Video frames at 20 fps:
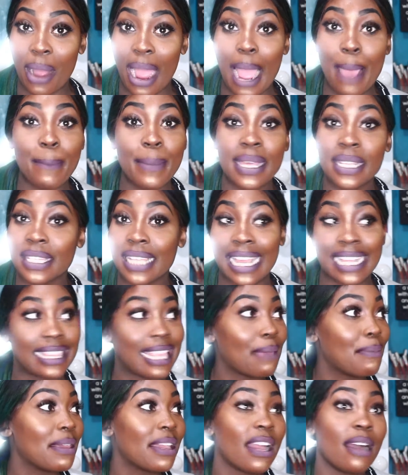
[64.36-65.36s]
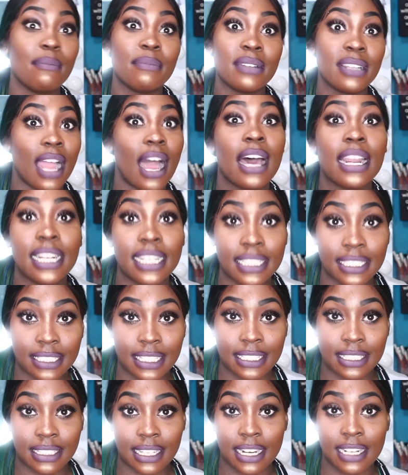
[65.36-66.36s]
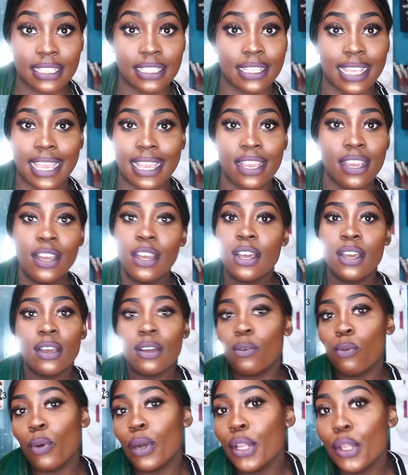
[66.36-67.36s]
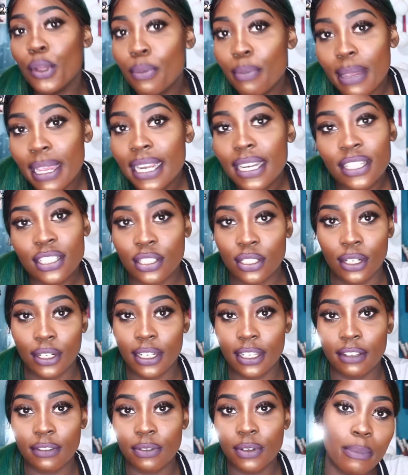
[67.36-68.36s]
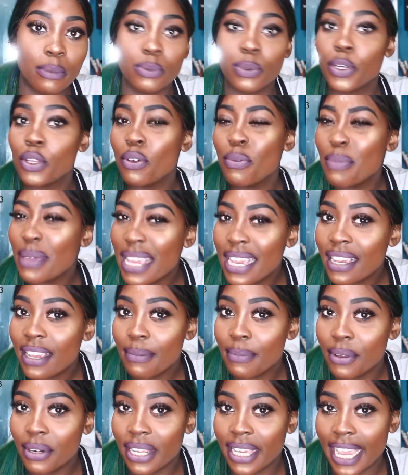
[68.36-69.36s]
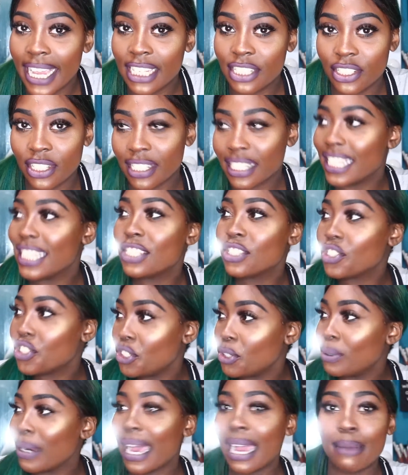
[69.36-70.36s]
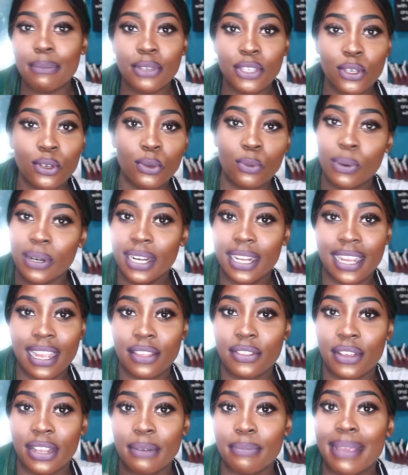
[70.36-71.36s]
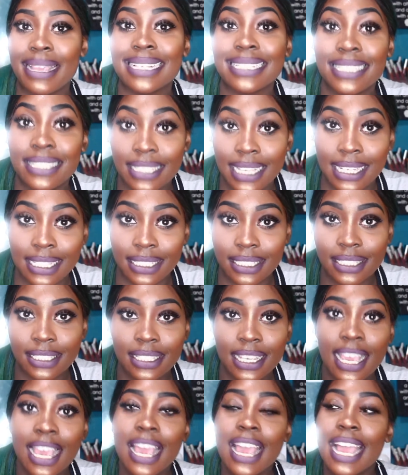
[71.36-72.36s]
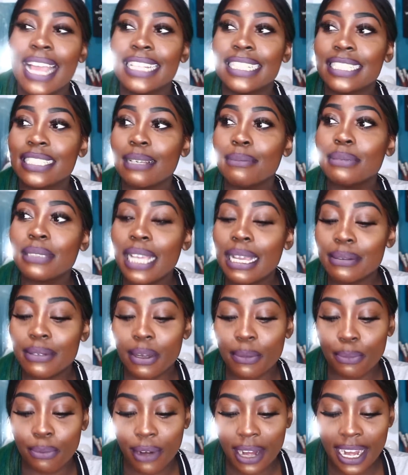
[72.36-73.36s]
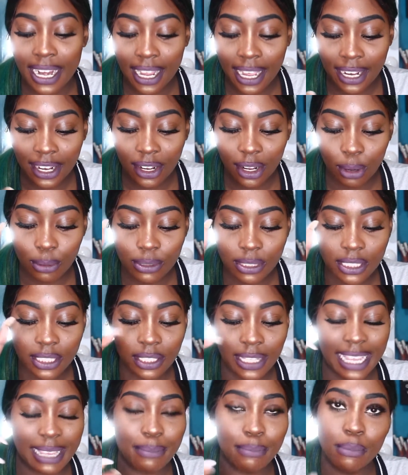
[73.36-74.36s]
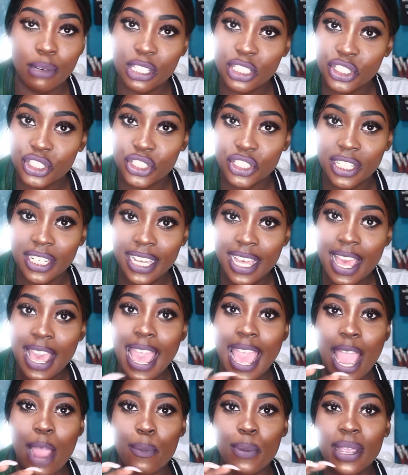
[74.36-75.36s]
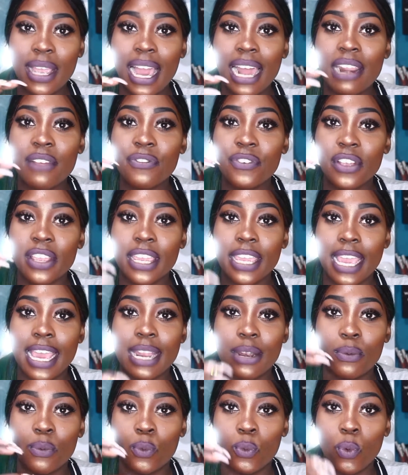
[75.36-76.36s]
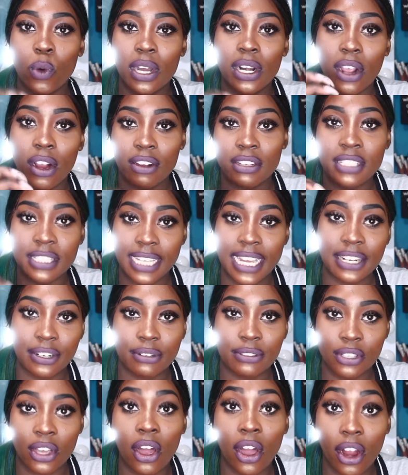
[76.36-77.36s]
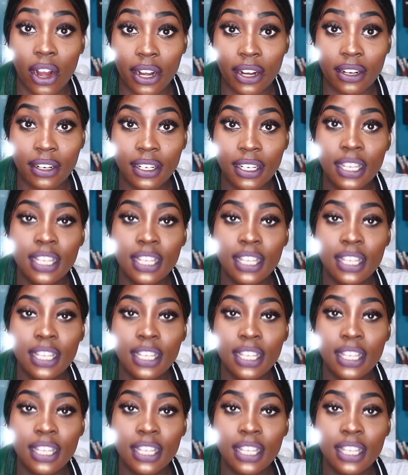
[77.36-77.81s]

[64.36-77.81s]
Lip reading: I mean, like, they become non-existent. It's like, what do you mean assertive? What do you mean communication? He's cute, I'm cute, we're together, it makes sense. And sometimes our brain kind of goes to like mush and we kind of forget what our standards are.